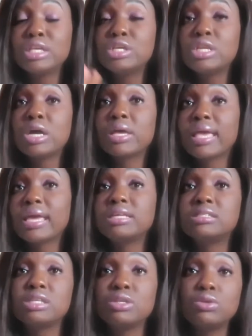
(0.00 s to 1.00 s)
you know, get
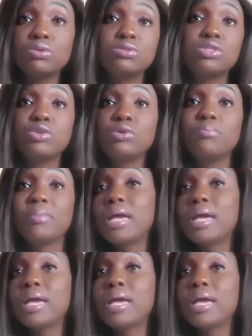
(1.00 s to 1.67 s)
into YouTube.